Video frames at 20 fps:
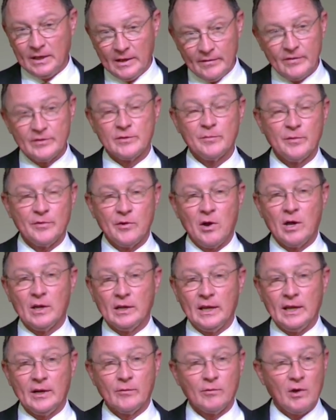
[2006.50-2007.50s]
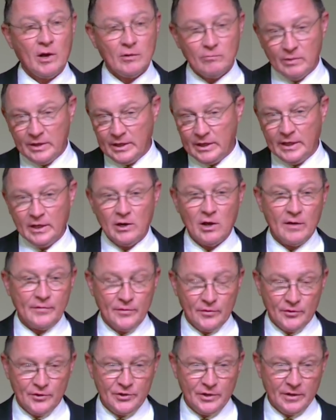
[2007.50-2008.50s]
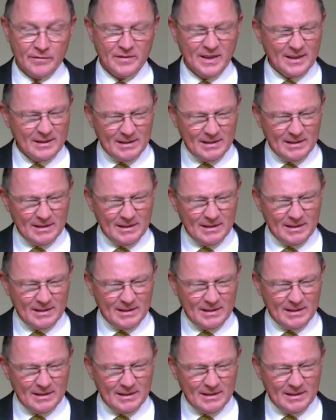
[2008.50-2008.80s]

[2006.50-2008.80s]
Give it some thought later on when you get off your shift.